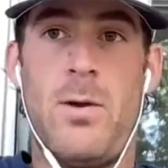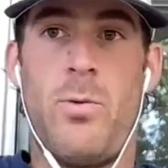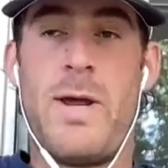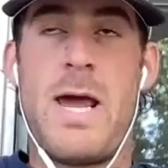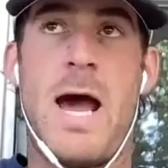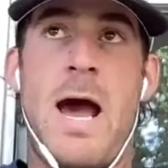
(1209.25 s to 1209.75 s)

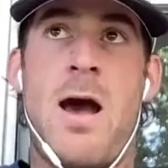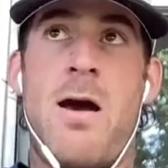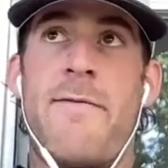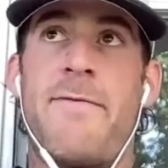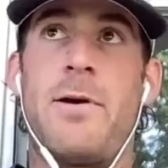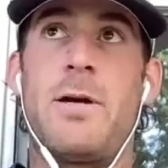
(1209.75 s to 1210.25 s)
We
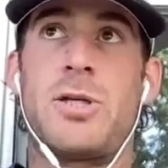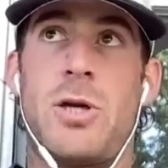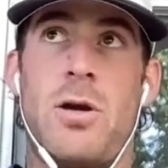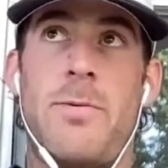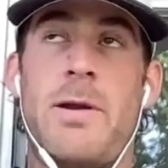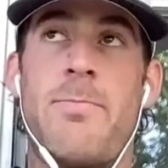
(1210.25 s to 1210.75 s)
have a
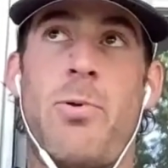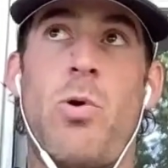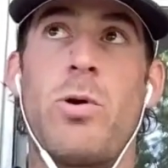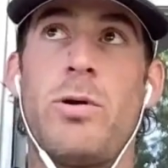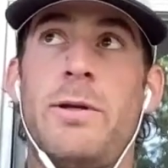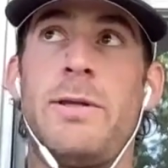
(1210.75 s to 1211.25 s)
tournament in
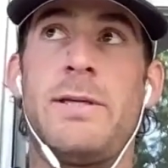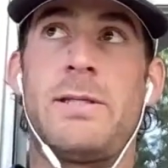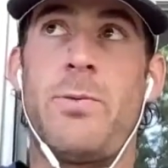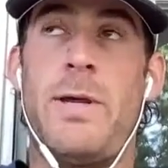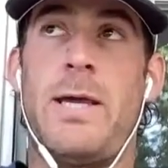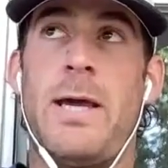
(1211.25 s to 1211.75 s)
Portland
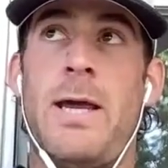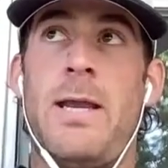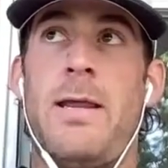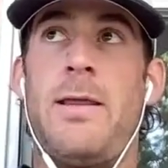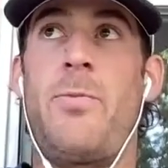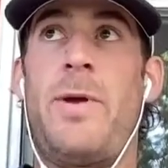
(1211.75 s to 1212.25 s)
this weekend,
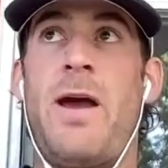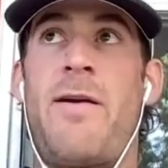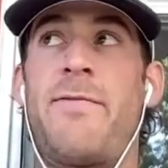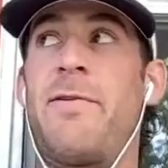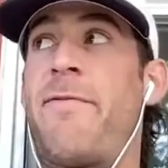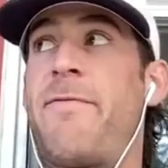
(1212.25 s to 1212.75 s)
and then we
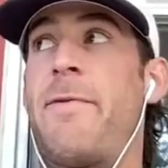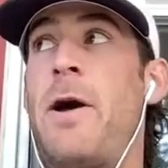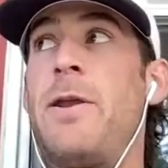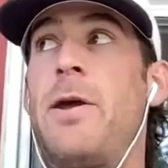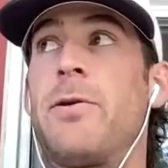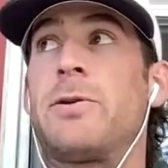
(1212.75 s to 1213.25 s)
have
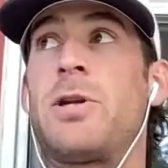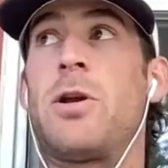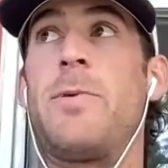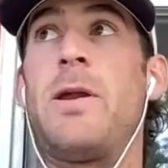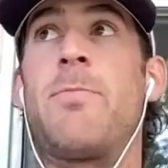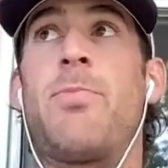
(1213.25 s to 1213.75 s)
another
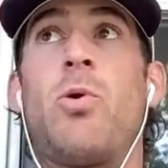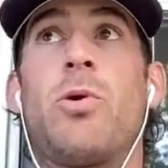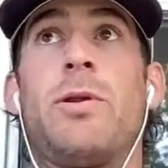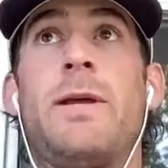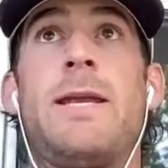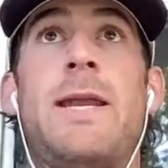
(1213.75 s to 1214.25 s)
tournament in
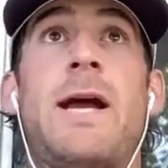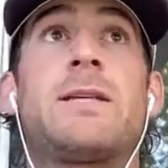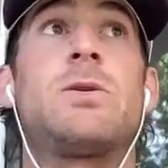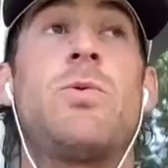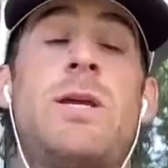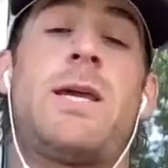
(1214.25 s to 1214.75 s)
Portland
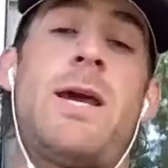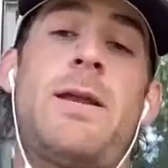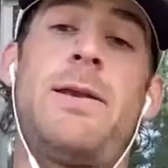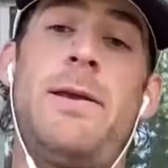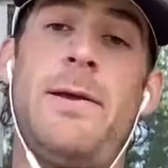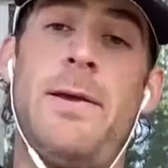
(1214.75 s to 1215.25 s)
next
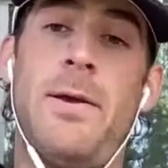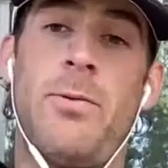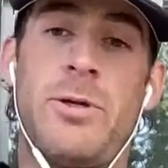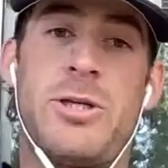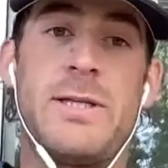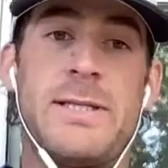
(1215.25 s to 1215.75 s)
weekend,
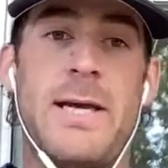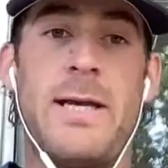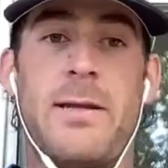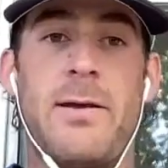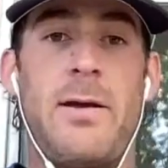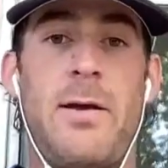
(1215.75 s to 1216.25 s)
which is like
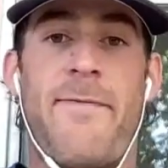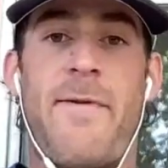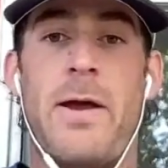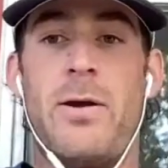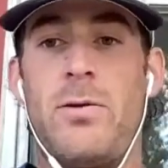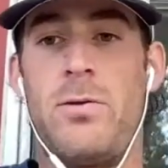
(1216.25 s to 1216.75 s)
the
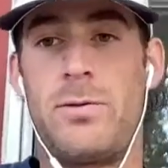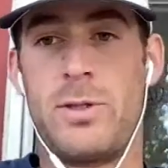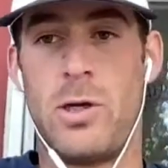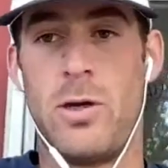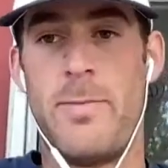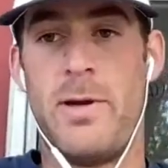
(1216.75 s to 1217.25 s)
final
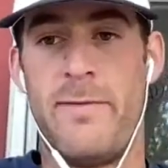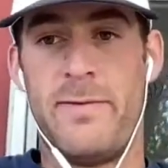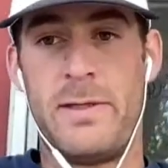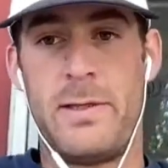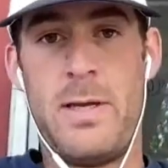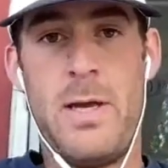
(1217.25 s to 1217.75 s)
tournament of
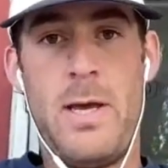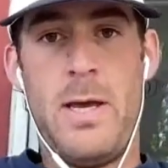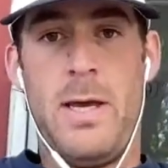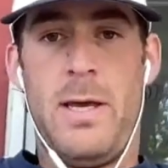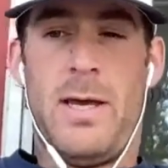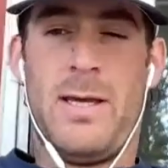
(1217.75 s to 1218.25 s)
the
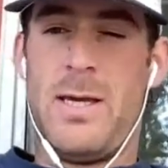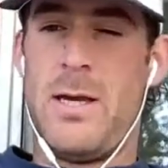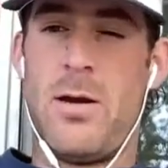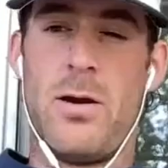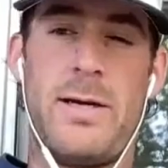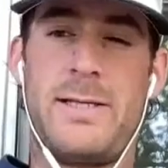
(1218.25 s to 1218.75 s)

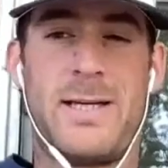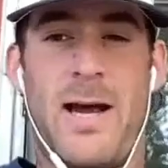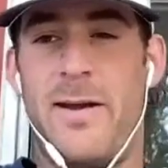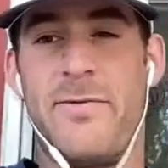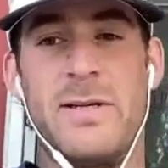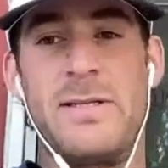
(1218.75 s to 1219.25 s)
year, and it's
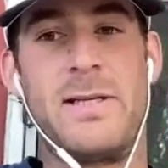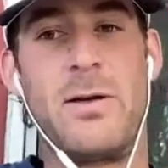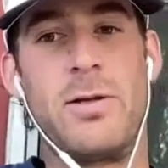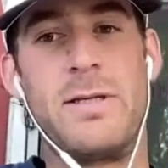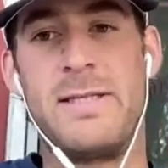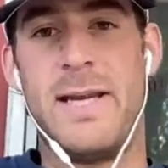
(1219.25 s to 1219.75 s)
kind of
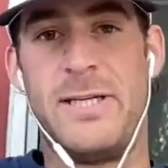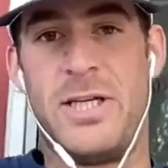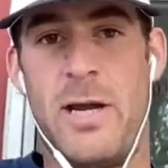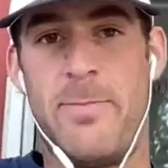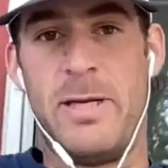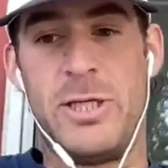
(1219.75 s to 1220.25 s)
considered the state
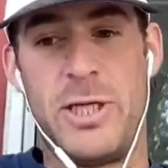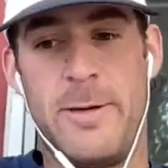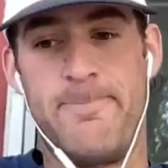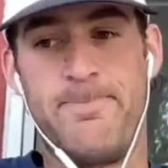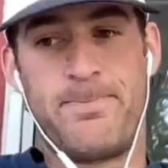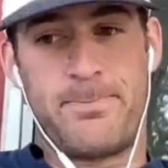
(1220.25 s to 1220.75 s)

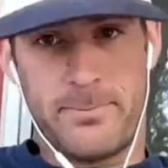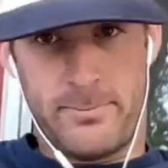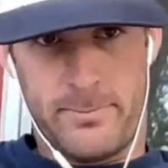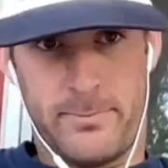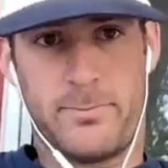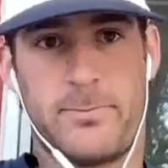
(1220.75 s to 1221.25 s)
championship.
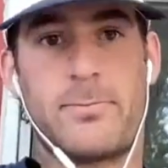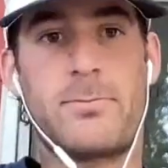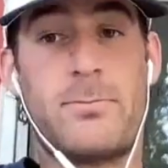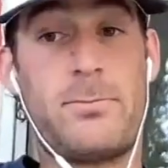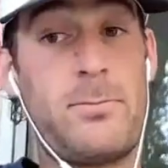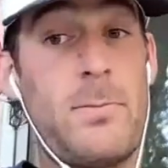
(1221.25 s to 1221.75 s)

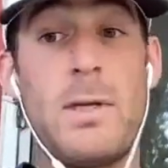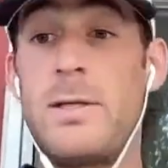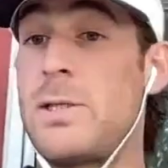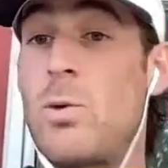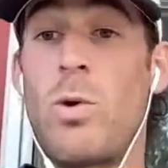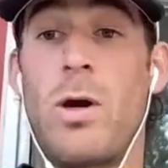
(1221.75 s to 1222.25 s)

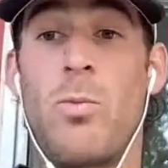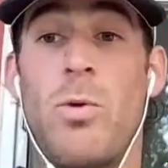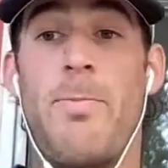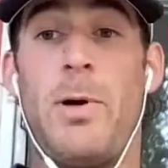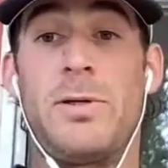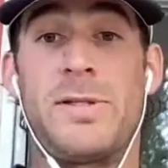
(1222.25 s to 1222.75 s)
So we're
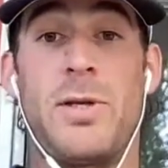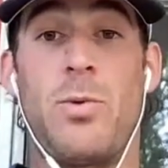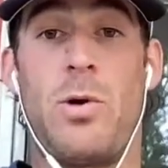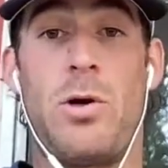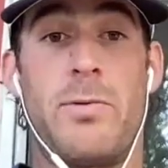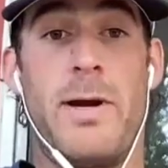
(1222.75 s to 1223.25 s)
balls to the
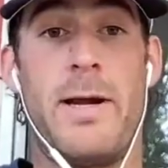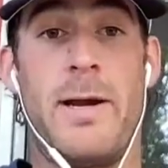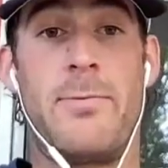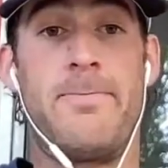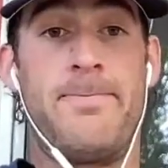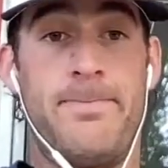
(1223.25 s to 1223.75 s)
wall right now.